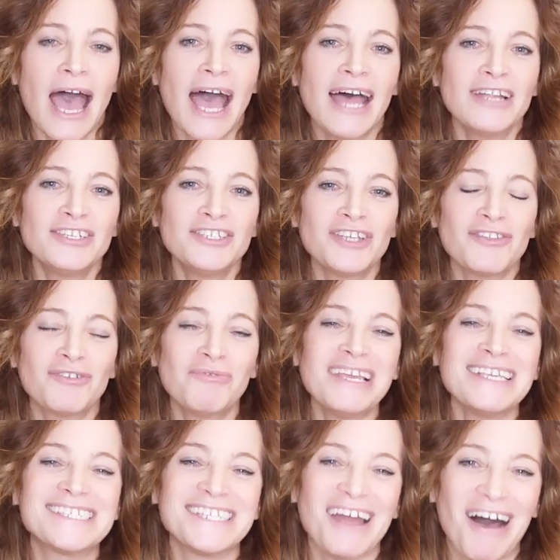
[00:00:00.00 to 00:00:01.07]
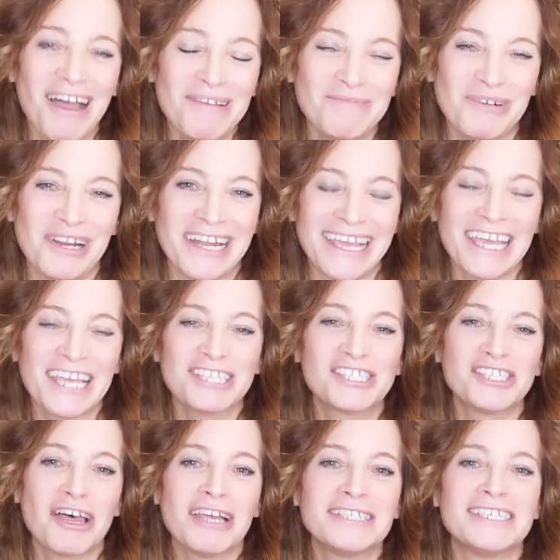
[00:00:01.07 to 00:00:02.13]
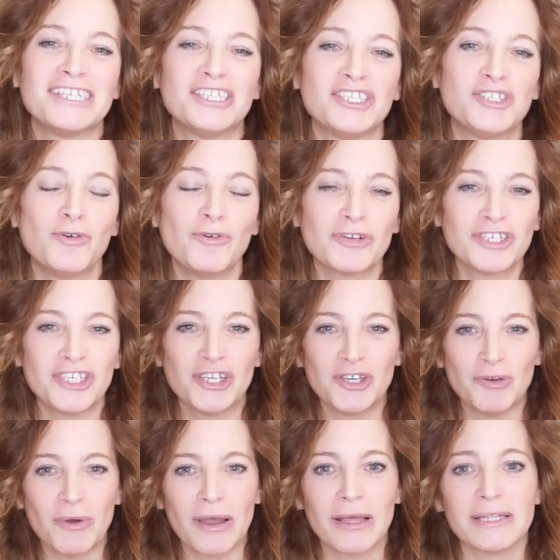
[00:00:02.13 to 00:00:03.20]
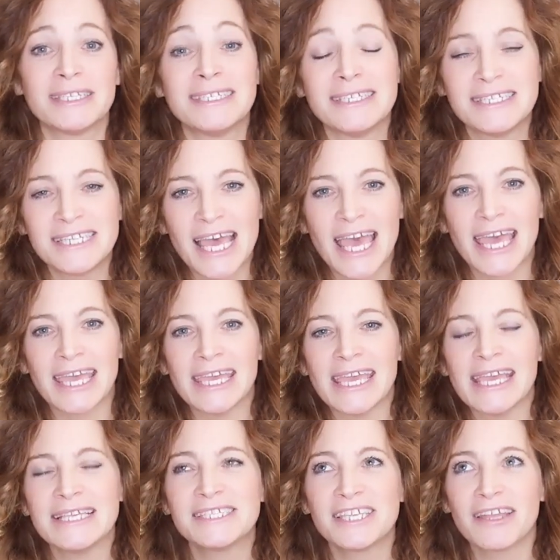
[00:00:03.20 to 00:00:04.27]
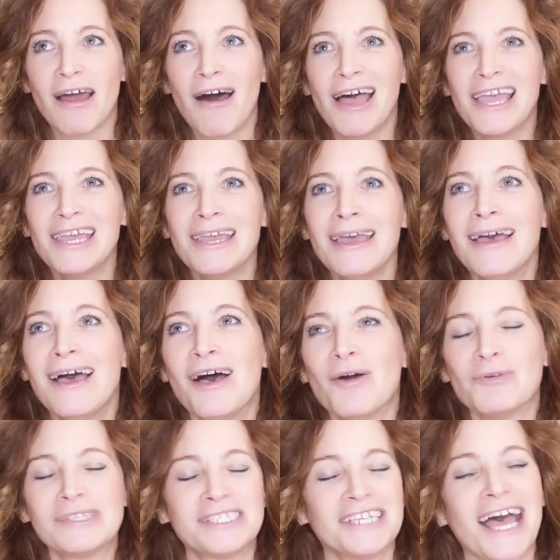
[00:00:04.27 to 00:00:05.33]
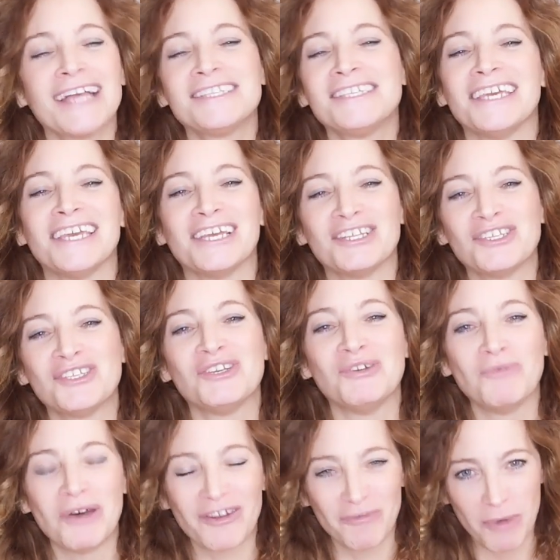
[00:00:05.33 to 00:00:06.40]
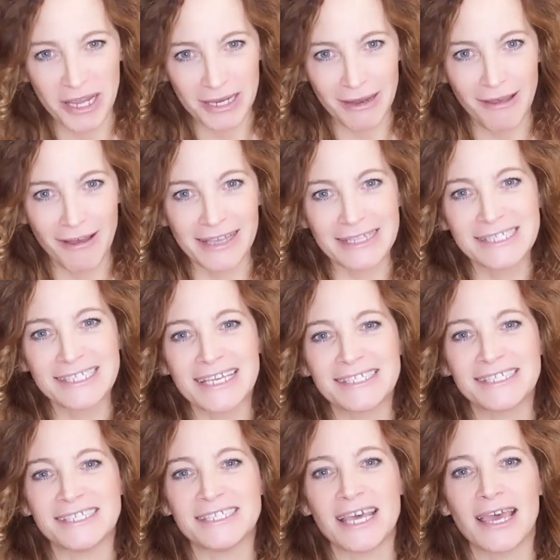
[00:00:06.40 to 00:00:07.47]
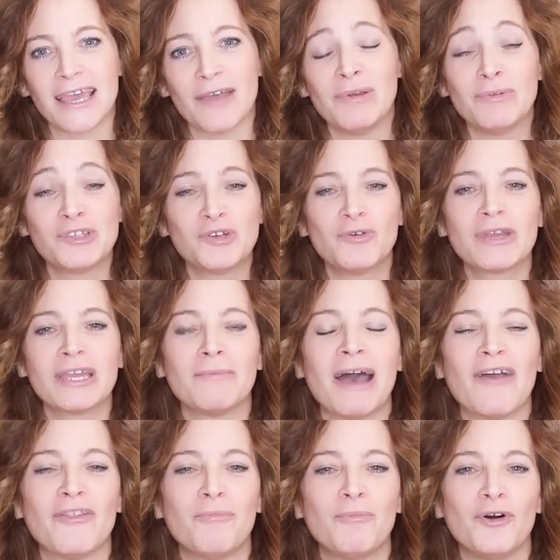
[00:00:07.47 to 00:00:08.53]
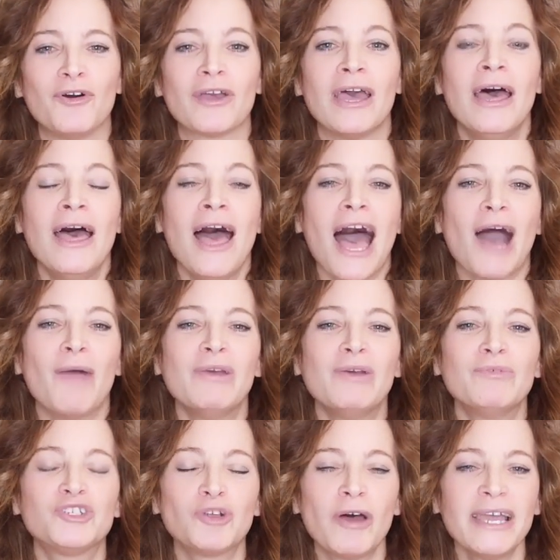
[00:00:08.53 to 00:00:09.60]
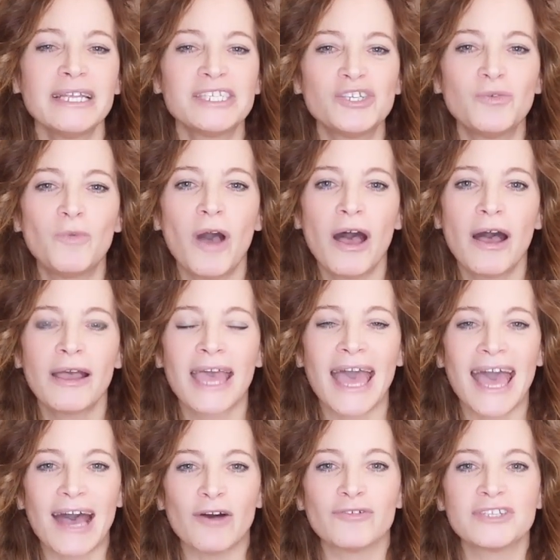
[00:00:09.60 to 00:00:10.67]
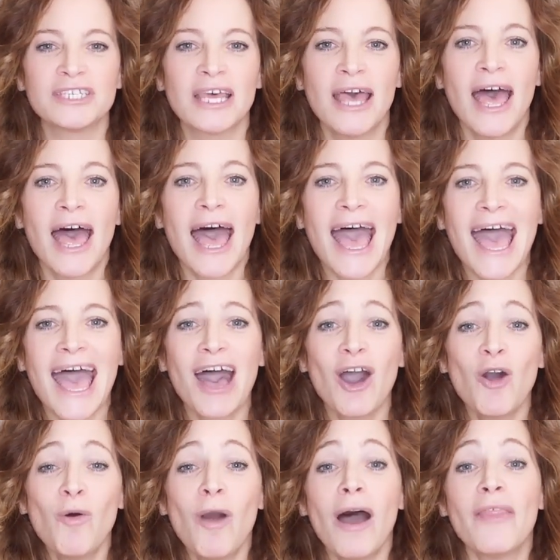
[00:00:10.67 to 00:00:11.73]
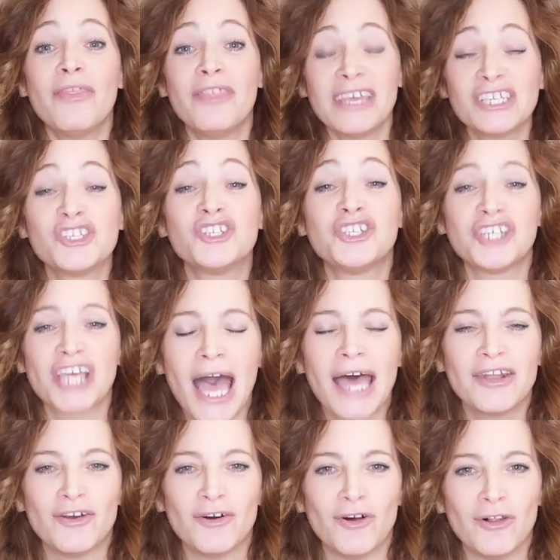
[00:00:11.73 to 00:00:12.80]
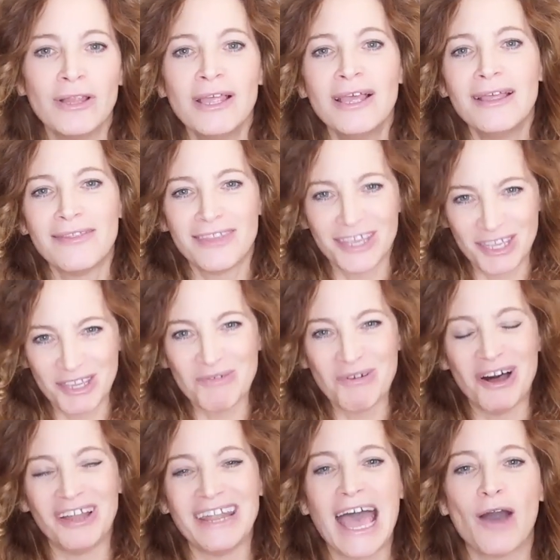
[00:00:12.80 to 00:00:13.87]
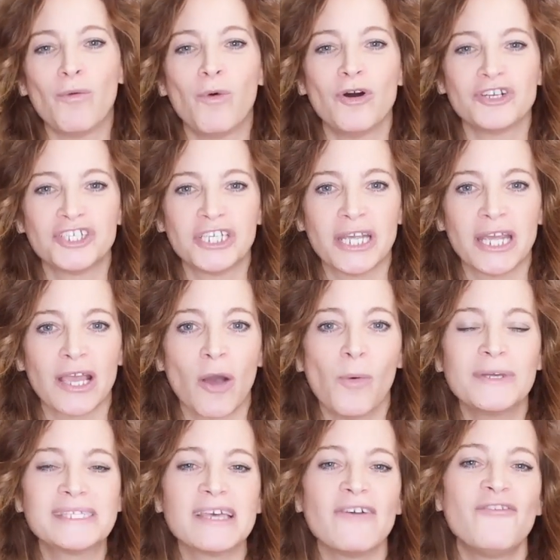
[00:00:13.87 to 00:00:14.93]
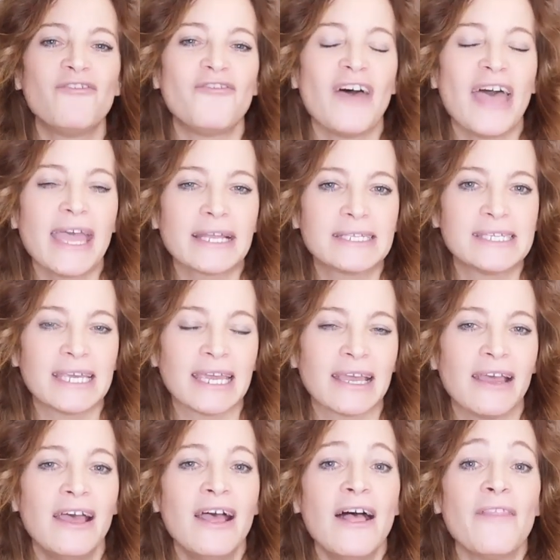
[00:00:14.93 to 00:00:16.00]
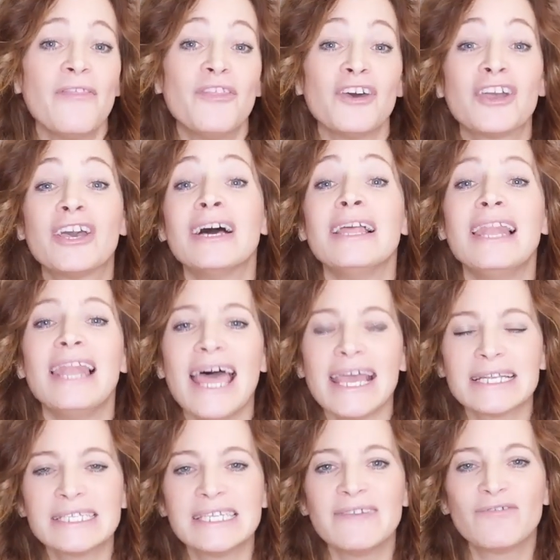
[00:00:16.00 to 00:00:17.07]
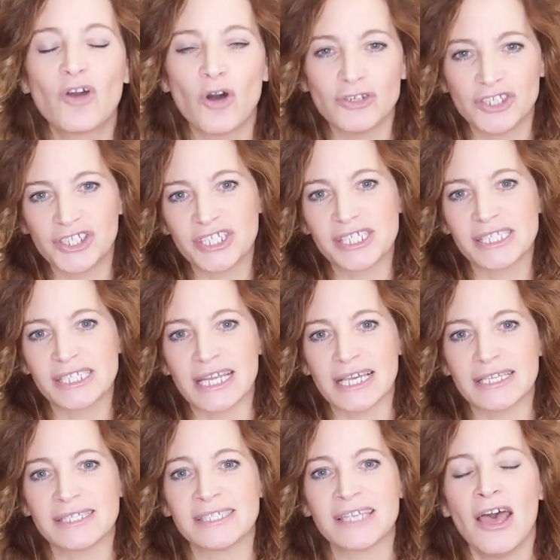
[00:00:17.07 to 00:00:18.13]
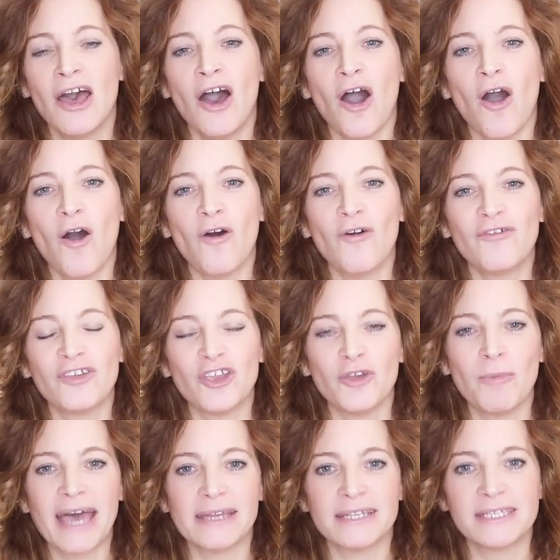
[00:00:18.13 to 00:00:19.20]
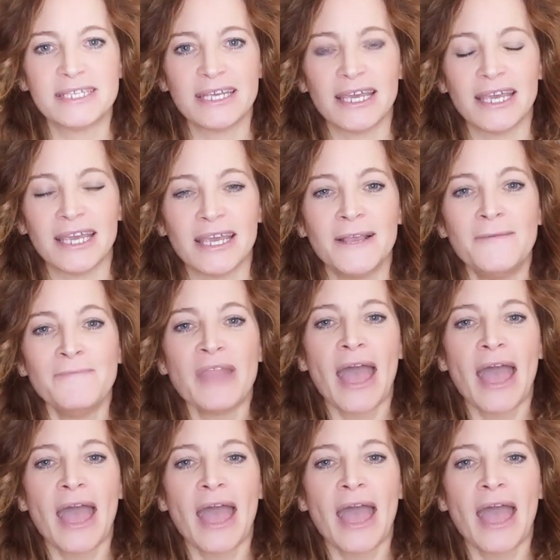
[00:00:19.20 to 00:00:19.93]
And the reason I'm really excited to talk to you today is that I was chatting to one of my clients yesterday and we were talking about the book and we were trying to work out how this channel that you are now watching was affecting the collective consciousness of humanity.